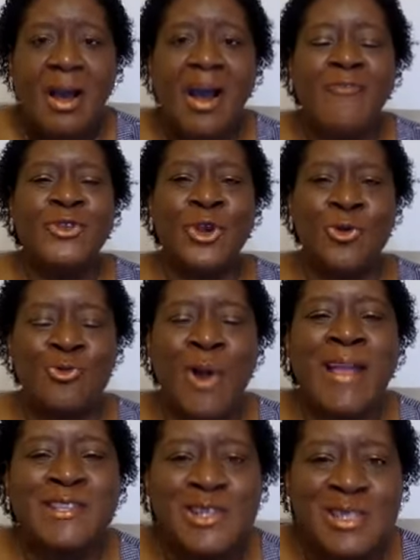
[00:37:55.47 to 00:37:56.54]
of your
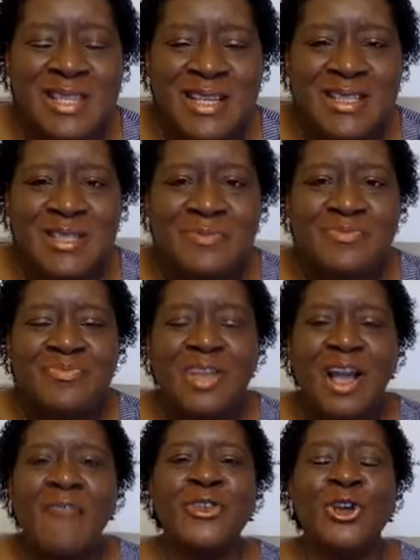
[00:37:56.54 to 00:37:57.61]
righteousness,
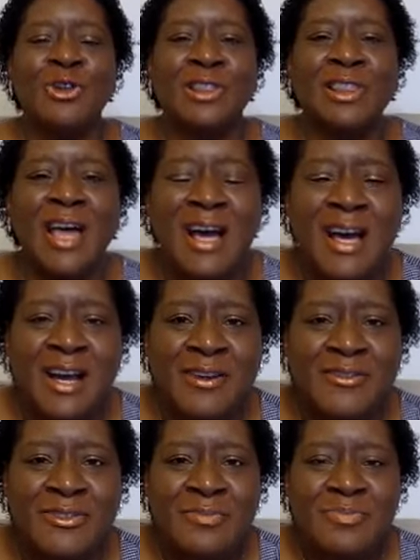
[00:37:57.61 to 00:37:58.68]
of your love,